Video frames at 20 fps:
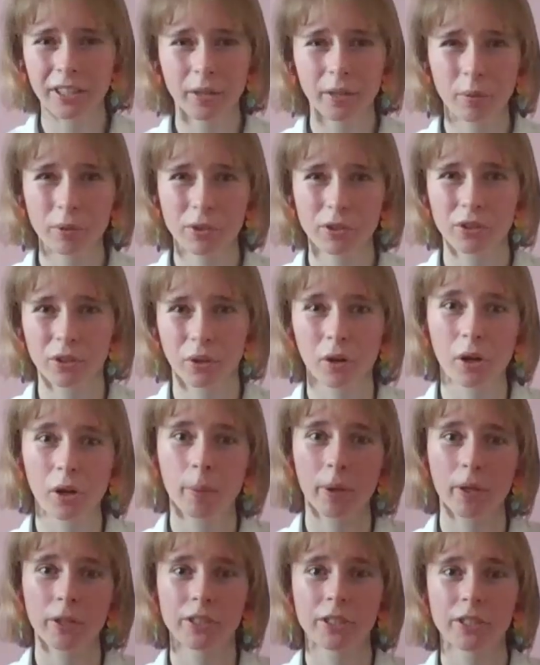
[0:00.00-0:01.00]
I want to talk
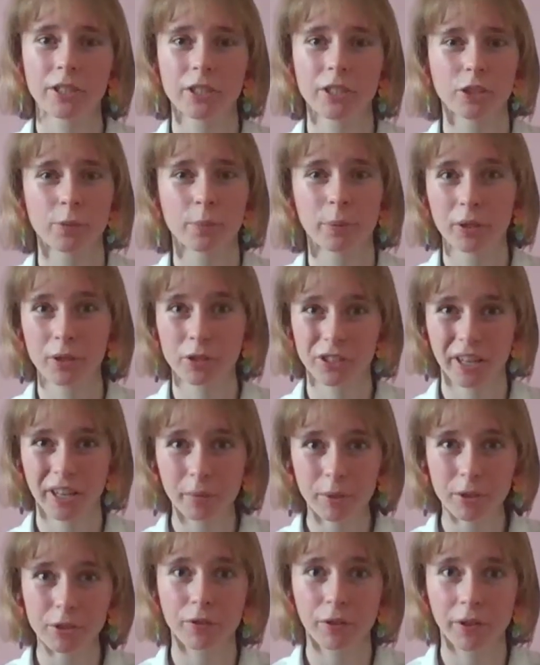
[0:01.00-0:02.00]
about this is because I
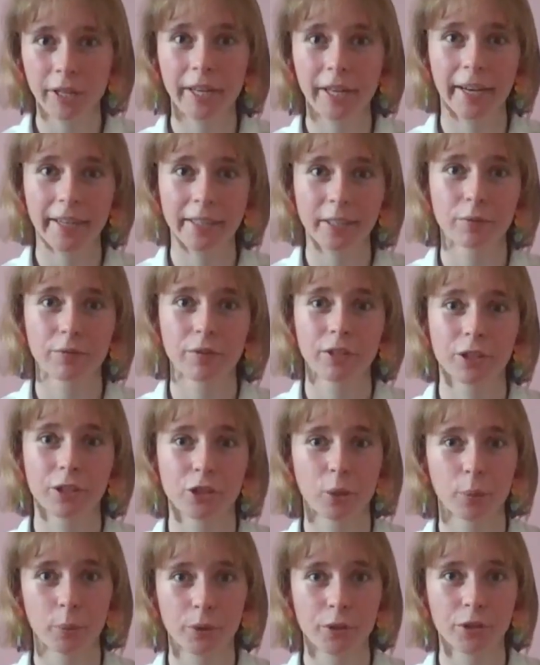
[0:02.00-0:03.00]
was very active in this
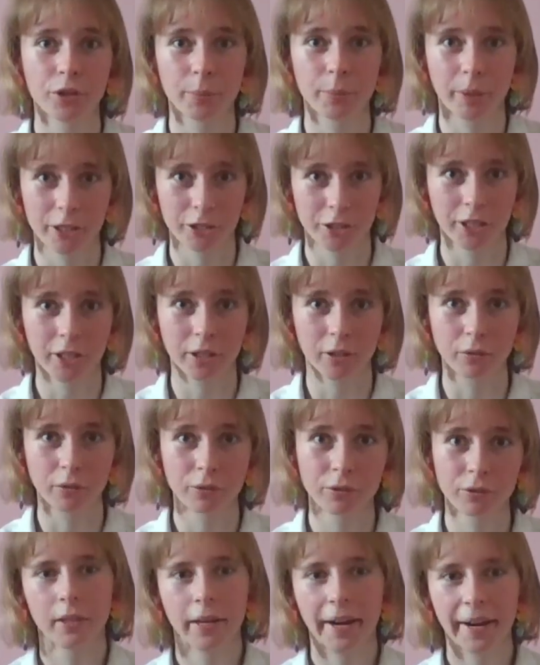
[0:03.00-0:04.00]
community
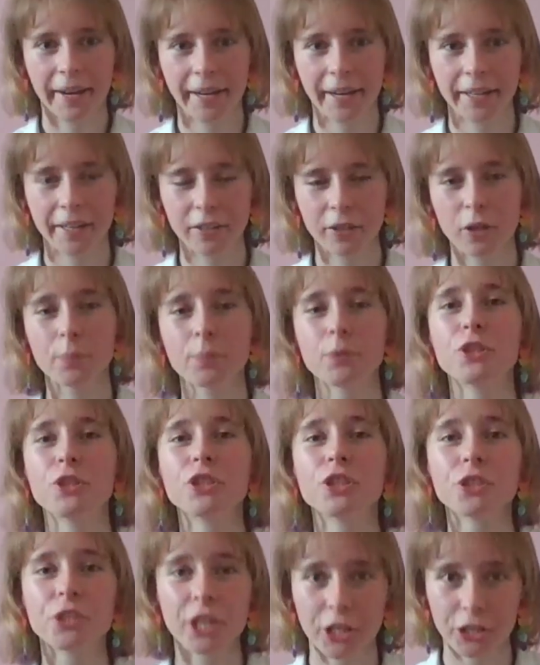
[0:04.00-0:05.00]
myself. I had an
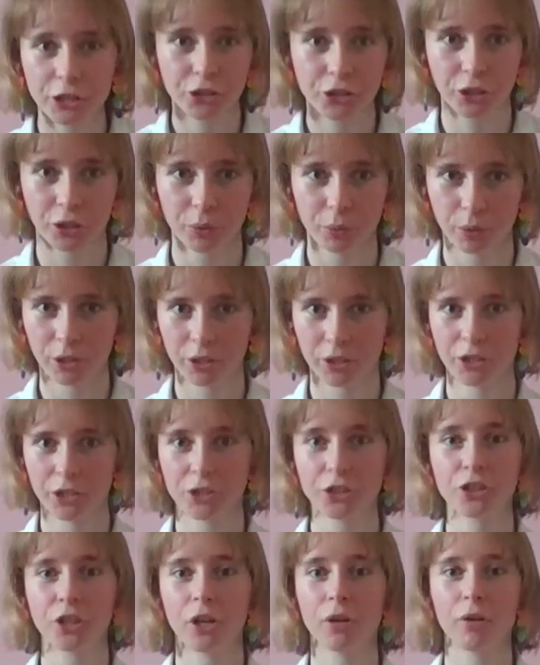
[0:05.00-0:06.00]
obsession with this
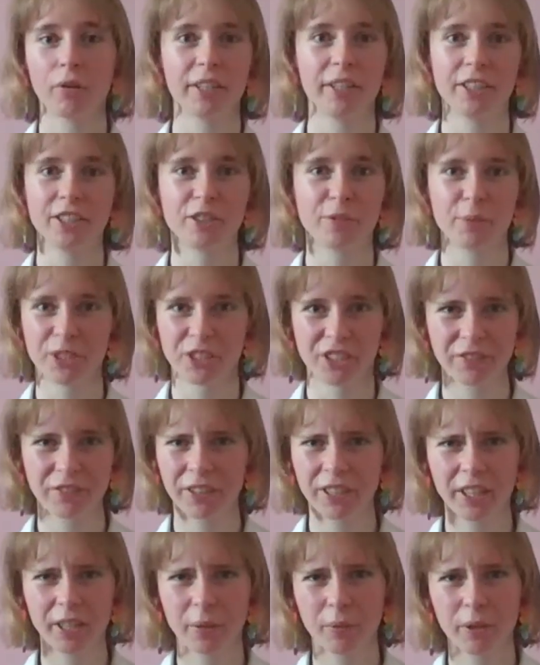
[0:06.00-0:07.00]
show, and
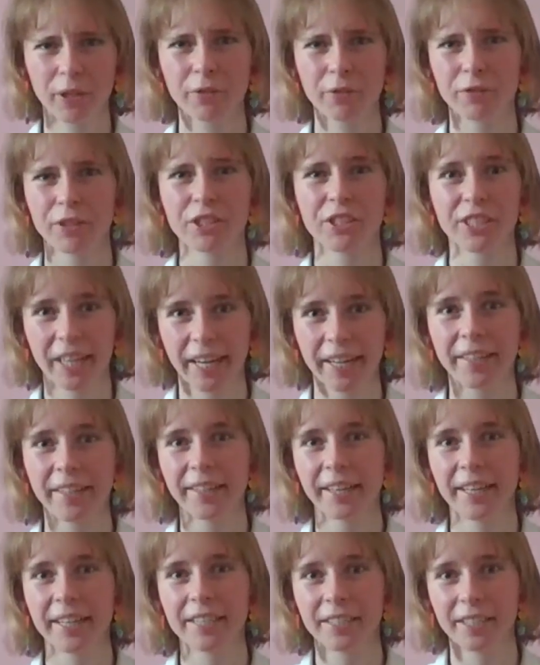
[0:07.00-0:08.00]
specifically one of its
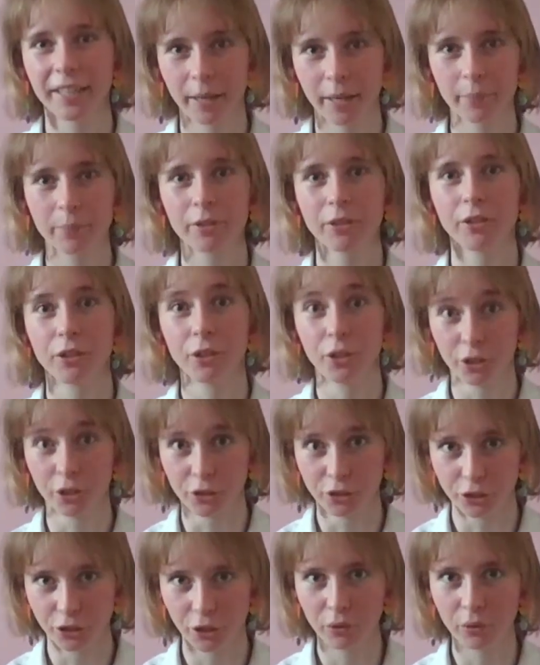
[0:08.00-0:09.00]
candidates named the
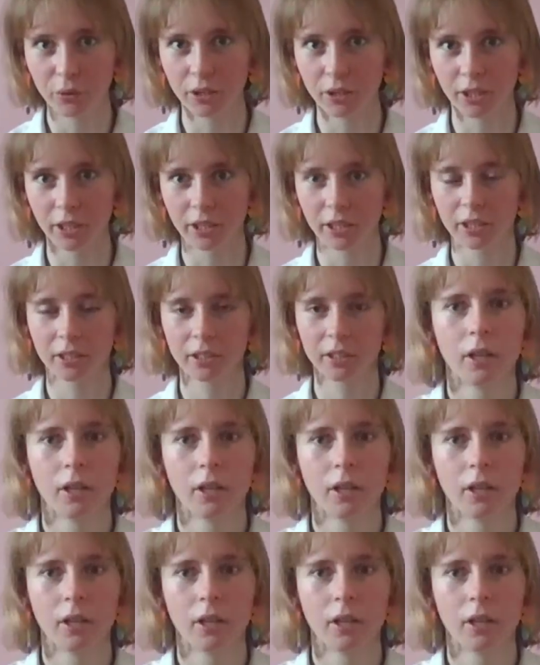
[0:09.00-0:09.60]
Joker.